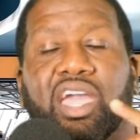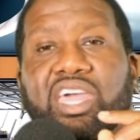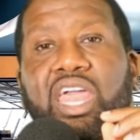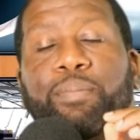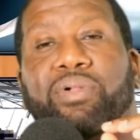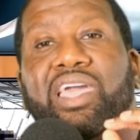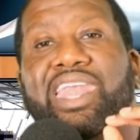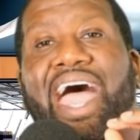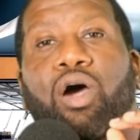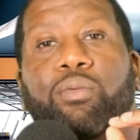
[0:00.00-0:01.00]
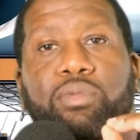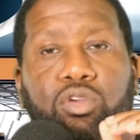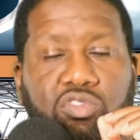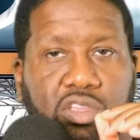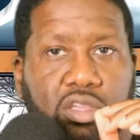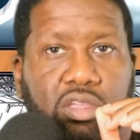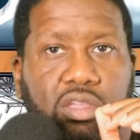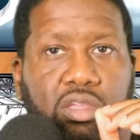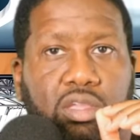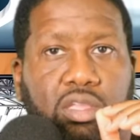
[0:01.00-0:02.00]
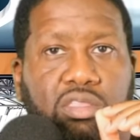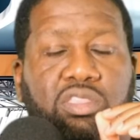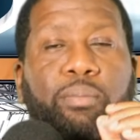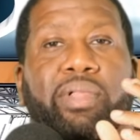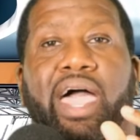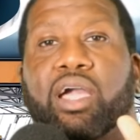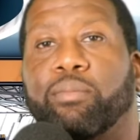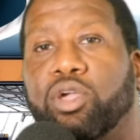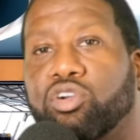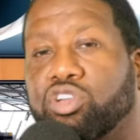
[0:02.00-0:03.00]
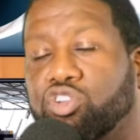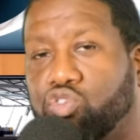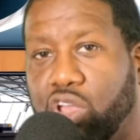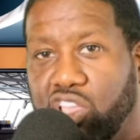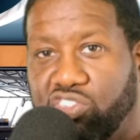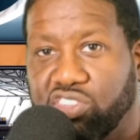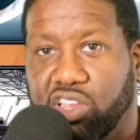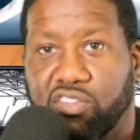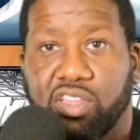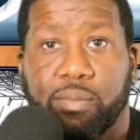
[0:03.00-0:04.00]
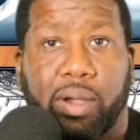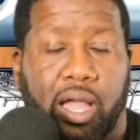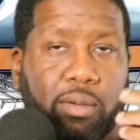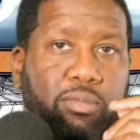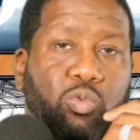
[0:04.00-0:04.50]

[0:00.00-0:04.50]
and they playing our music, the black American creation of hip-hop.